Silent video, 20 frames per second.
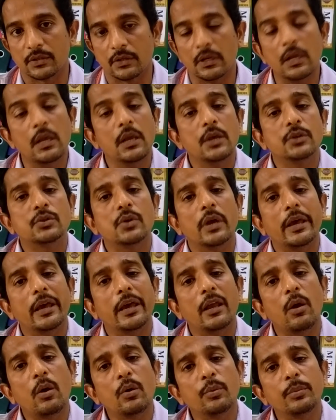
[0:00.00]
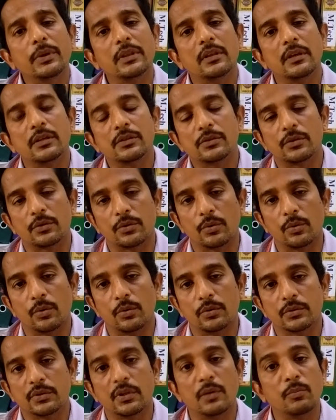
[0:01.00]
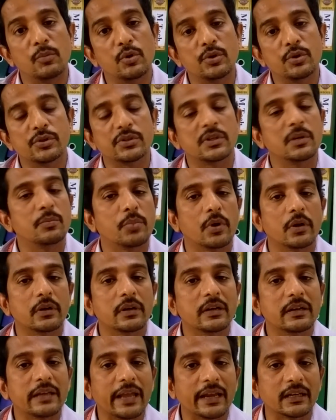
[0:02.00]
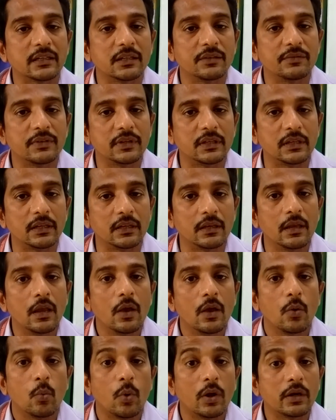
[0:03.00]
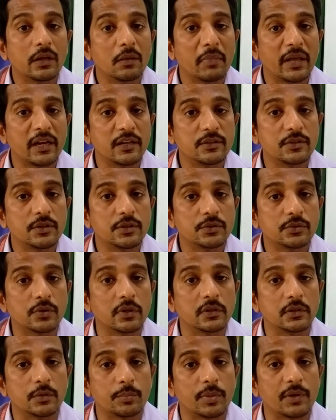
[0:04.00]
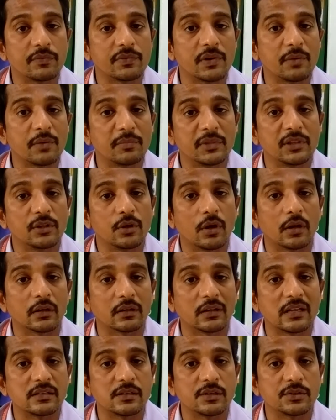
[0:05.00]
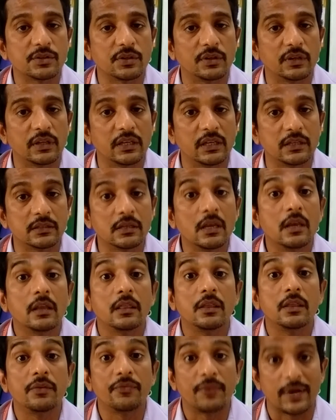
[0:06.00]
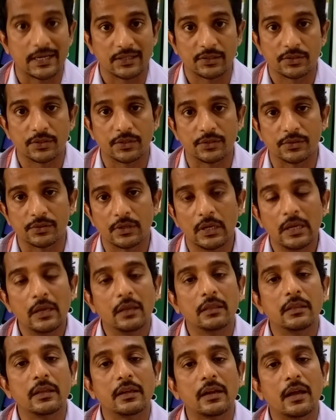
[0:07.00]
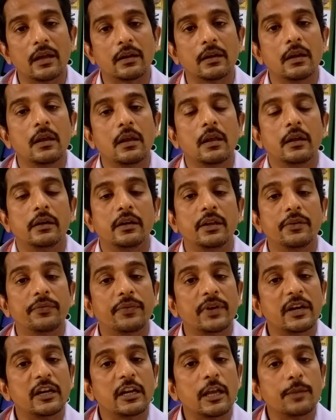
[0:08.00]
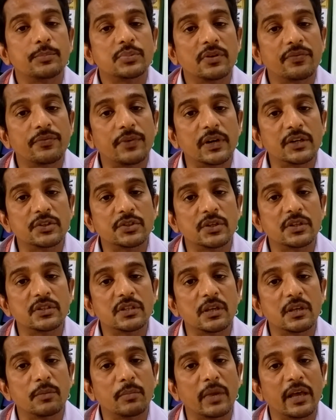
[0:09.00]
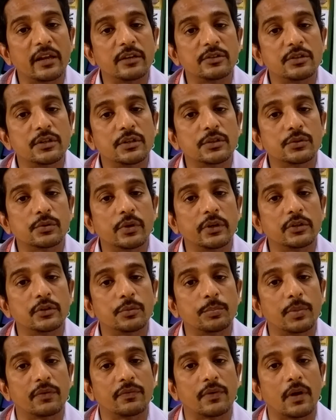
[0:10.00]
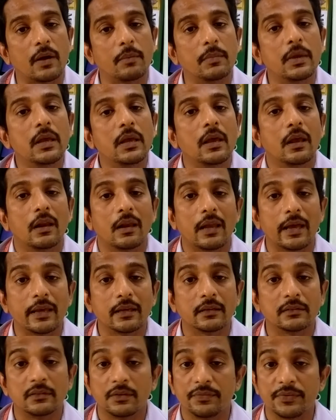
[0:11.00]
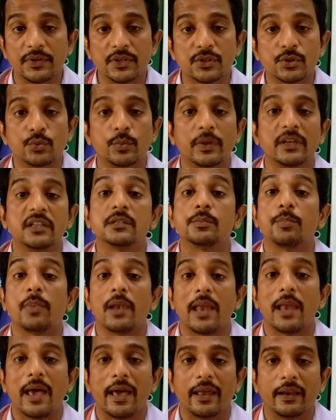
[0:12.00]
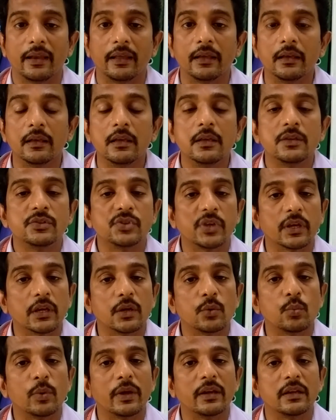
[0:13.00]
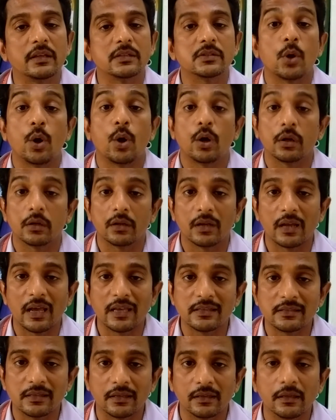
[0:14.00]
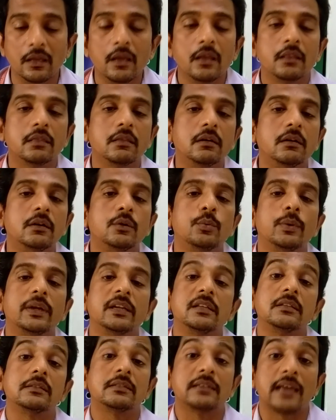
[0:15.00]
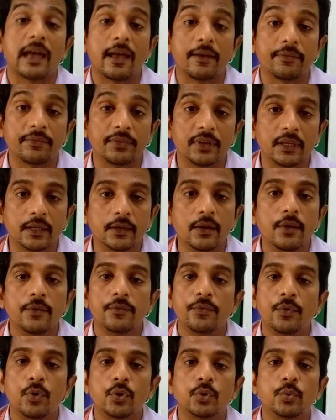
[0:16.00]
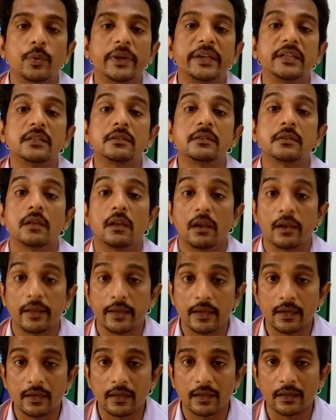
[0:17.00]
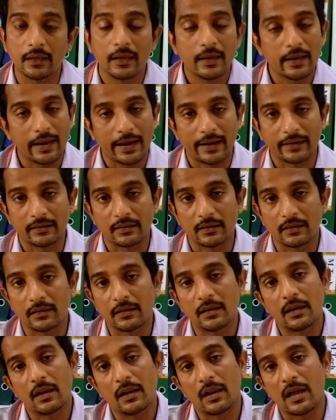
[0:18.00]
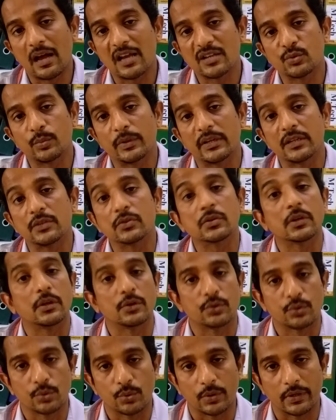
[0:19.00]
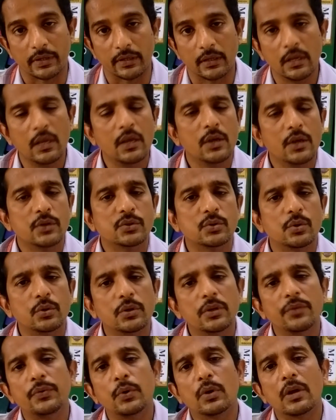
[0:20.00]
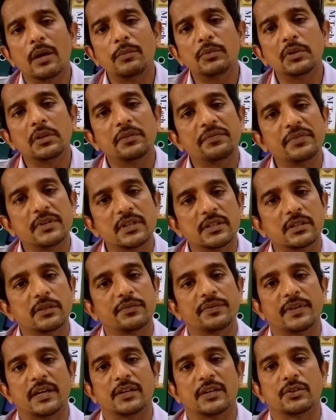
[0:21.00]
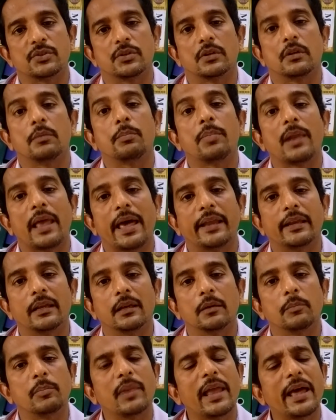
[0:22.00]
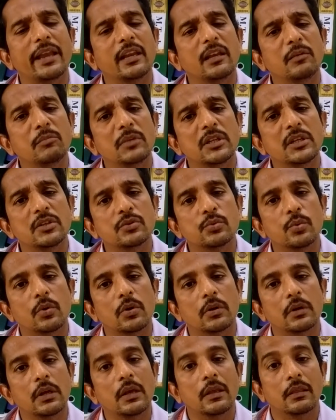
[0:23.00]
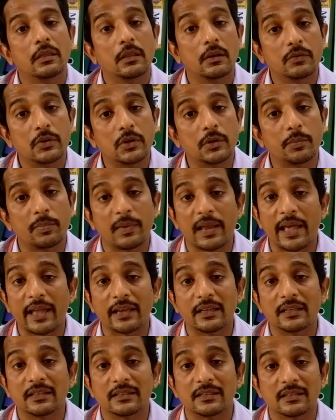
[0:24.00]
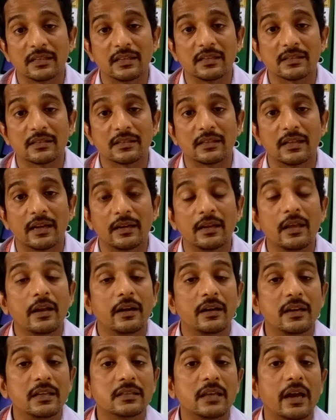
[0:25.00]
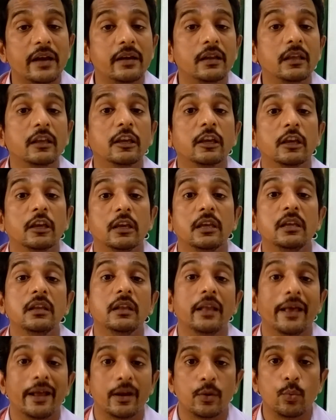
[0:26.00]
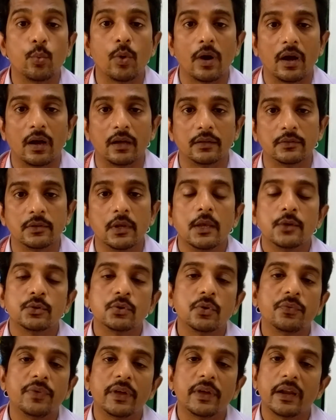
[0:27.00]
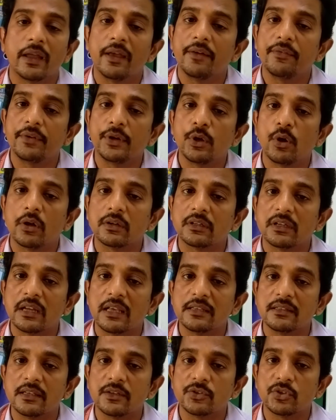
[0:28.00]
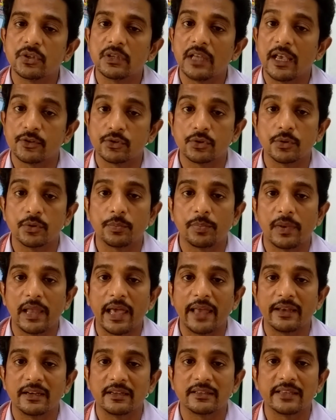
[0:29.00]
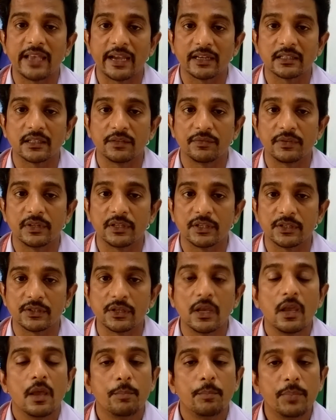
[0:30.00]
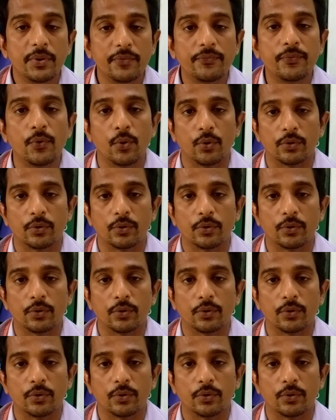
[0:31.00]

so along with these roles the most important activity what a manager is going to perform in the organization is the functions there are different types of functions a manager is going to perform like the first one is planning second one is organizing third one is staffing fourth one is leading and the last one is controlling so if you come to the first function planning planning means what the word planning says that deciding in advance so for every organization has to plan its activities before